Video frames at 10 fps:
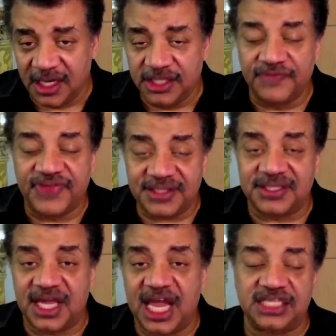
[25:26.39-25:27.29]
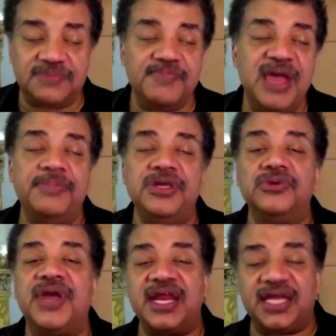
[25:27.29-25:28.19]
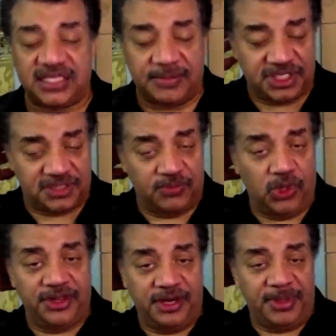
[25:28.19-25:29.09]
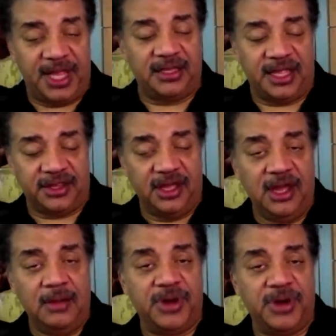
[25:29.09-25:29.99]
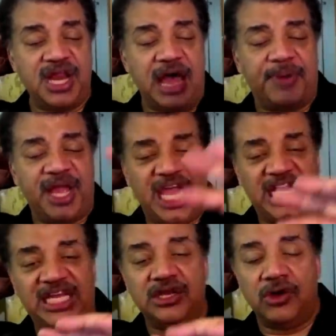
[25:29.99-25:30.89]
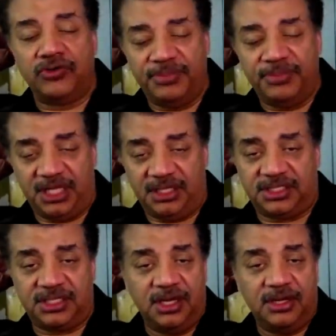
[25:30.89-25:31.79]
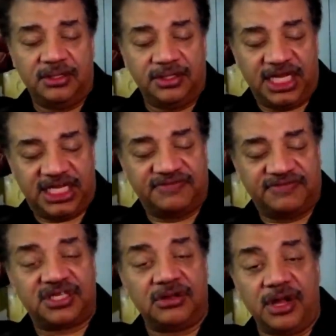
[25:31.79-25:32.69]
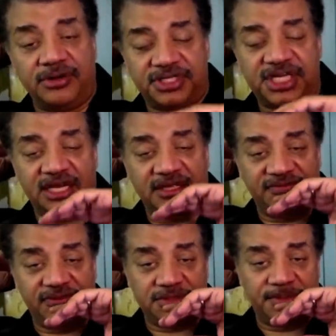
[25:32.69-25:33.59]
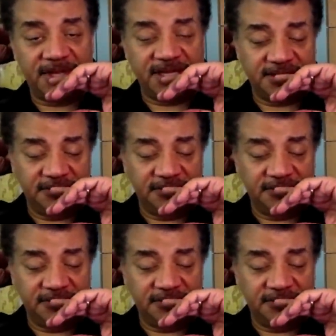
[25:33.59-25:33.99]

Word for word: So if that's the case, maybe you can get something smaller than a Planck length, but not by any known means that gives us an understanding in the first place.